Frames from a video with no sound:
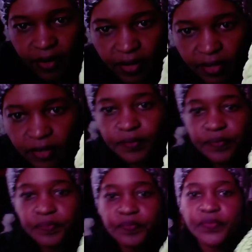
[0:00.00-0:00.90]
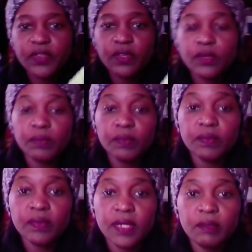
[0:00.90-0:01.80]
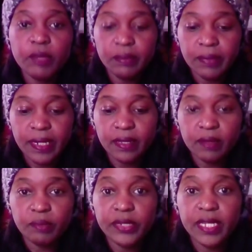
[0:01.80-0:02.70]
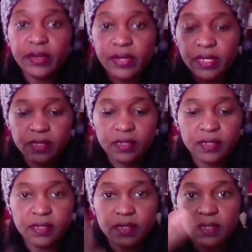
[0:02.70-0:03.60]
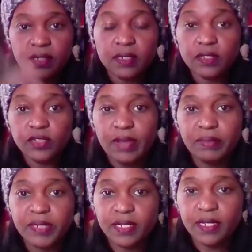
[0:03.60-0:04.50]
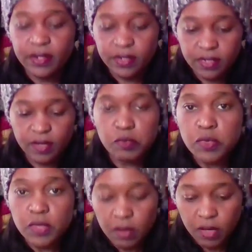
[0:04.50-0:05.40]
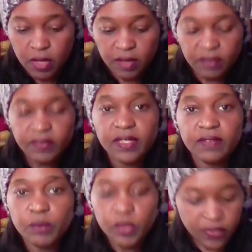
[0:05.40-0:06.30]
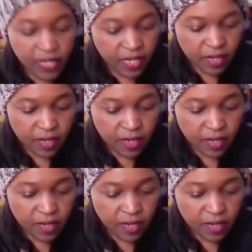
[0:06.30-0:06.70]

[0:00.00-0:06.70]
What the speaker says: all. Oh, I'm on my precarious contraption here, so forgive the moving.